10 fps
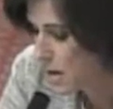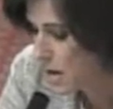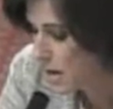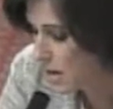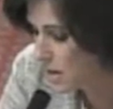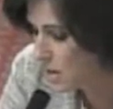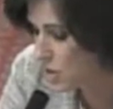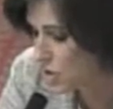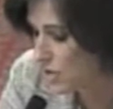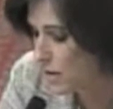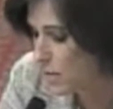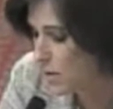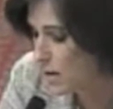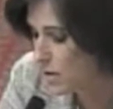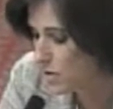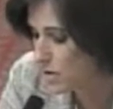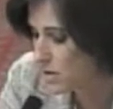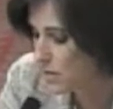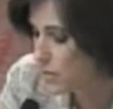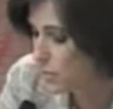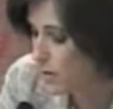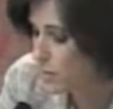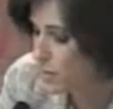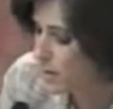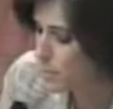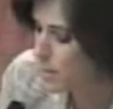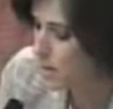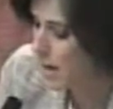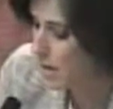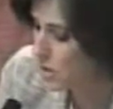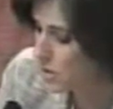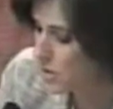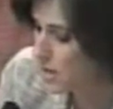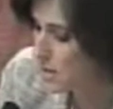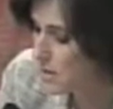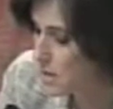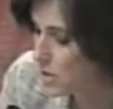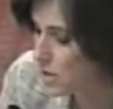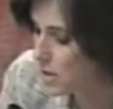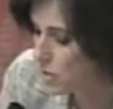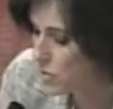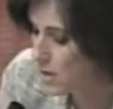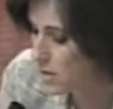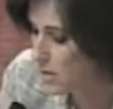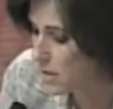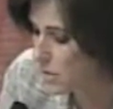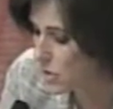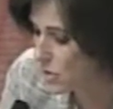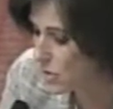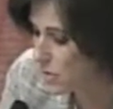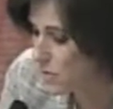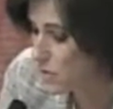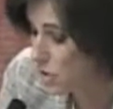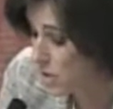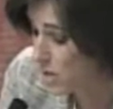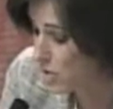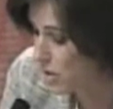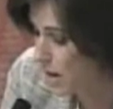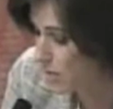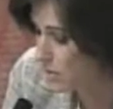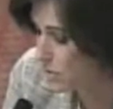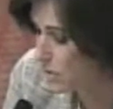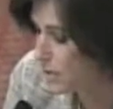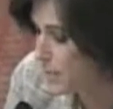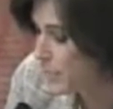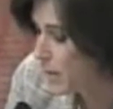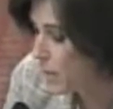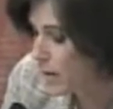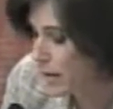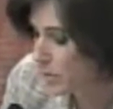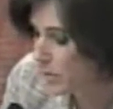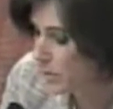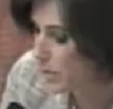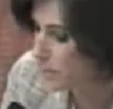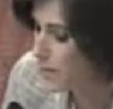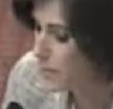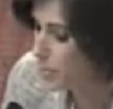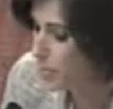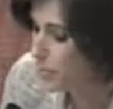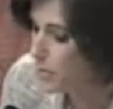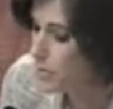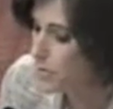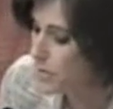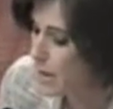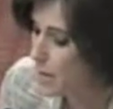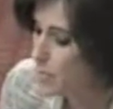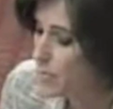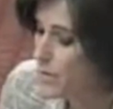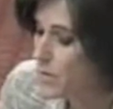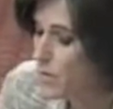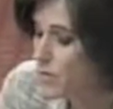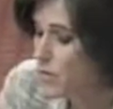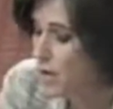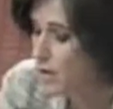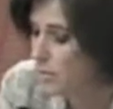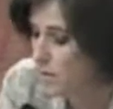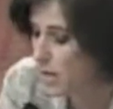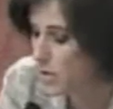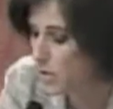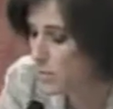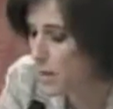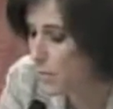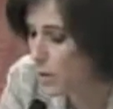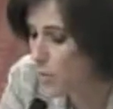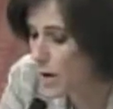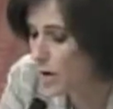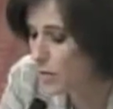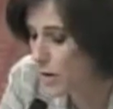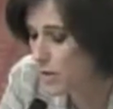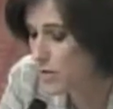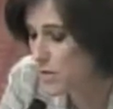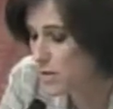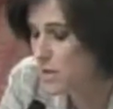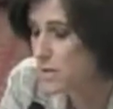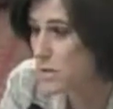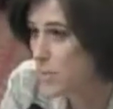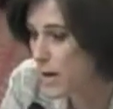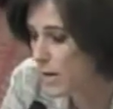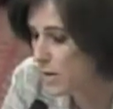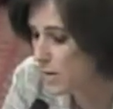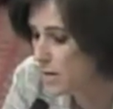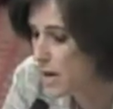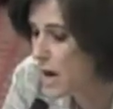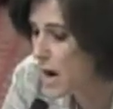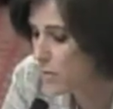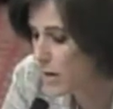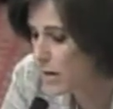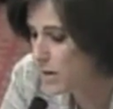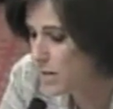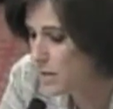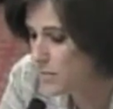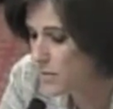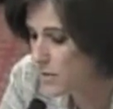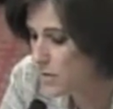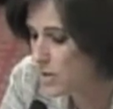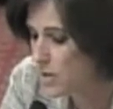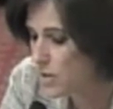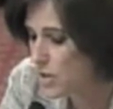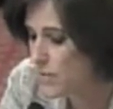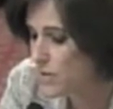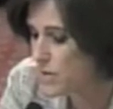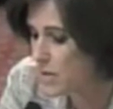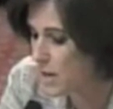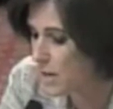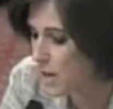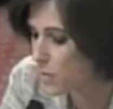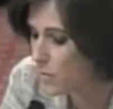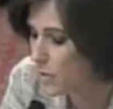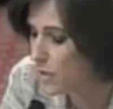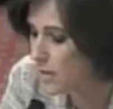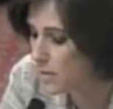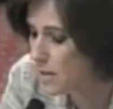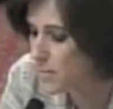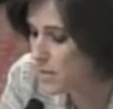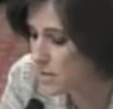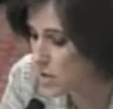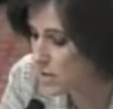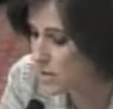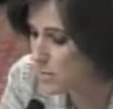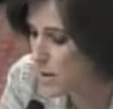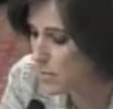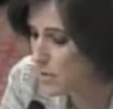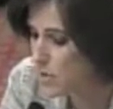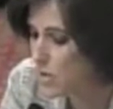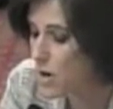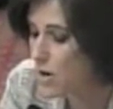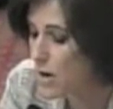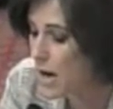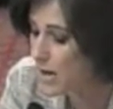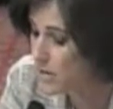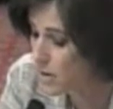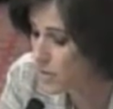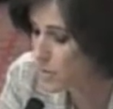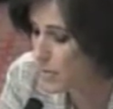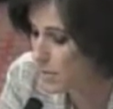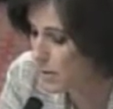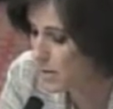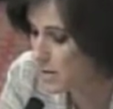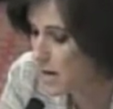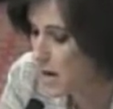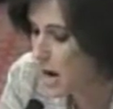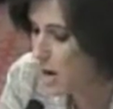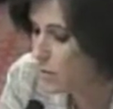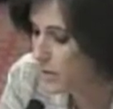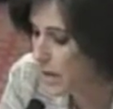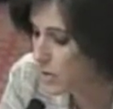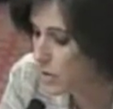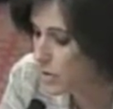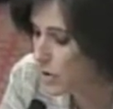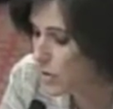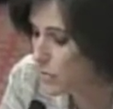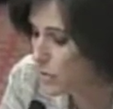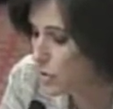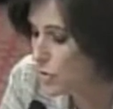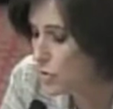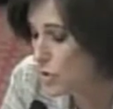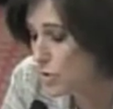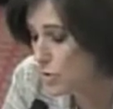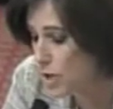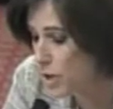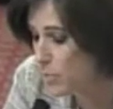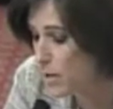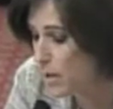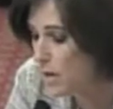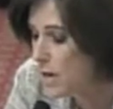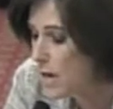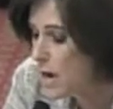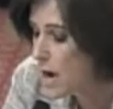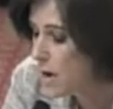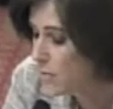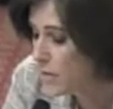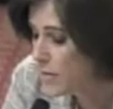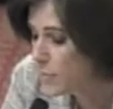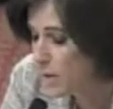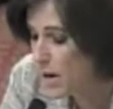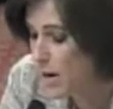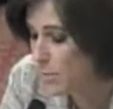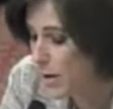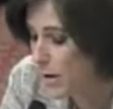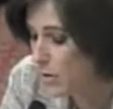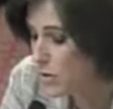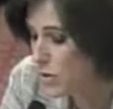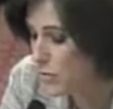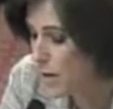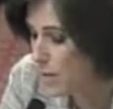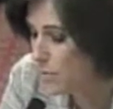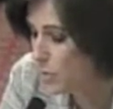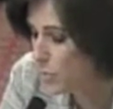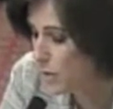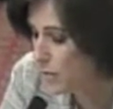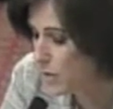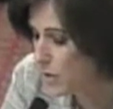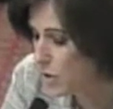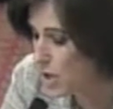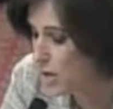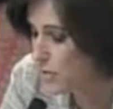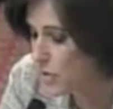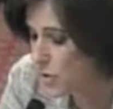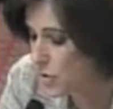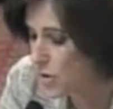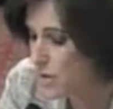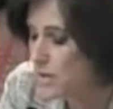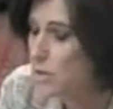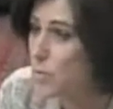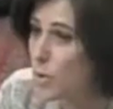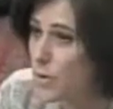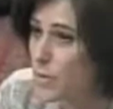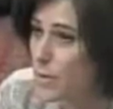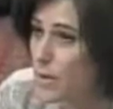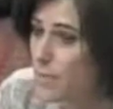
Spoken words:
In addition, the committee noted several recommended actions that essentially address the concerns of the Judicial Council. While I believe that prevention of child abductions may require greater assistance to parents, I recognize the fiscal condition of our state and will accept the suggested amendments as author amendments. I will now turn it over to two gentlemen of Left Behind Parents who have come to briefly share their stories and support the bill.